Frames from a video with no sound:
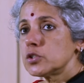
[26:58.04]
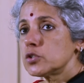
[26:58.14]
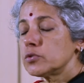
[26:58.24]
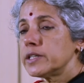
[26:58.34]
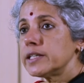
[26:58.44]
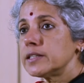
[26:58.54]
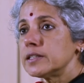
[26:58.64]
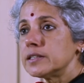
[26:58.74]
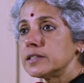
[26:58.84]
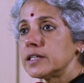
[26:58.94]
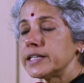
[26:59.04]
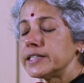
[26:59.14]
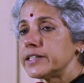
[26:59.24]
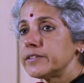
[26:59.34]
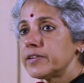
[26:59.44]
to then
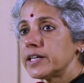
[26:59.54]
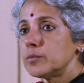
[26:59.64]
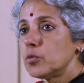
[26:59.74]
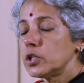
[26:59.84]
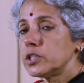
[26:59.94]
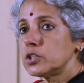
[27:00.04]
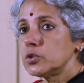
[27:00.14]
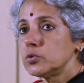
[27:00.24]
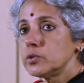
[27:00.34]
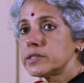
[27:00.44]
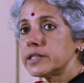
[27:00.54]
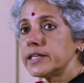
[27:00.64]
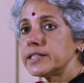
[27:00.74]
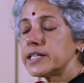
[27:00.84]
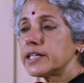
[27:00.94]
identify the molecules and
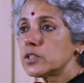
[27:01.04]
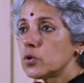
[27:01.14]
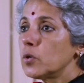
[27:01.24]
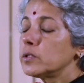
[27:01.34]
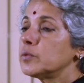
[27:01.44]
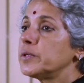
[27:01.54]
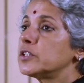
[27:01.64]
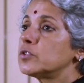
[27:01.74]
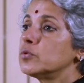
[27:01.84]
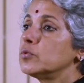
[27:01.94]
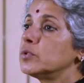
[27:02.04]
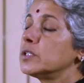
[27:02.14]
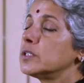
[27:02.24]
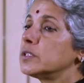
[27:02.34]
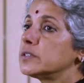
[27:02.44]
then take it all the way through
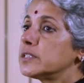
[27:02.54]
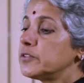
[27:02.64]
the